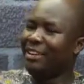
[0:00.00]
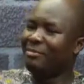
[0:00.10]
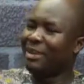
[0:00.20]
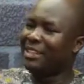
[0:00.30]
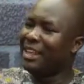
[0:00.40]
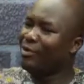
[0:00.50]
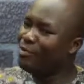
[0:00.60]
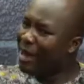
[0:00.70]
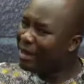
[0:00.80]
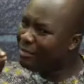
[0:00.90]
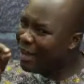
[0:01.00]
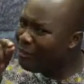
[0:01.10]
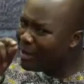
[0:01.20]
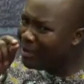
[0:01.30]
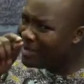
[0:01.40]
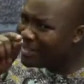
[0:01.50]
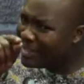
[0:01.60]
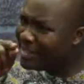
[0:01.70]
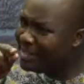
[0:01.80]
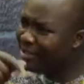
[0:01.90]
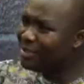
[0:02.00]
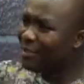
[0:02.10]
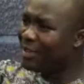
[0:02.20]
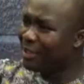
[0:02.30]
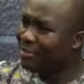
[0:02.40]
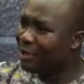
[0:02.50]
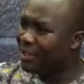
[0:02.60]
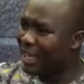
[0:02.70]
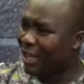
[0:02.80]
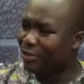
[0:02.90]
But a woman, everybody must see something about out.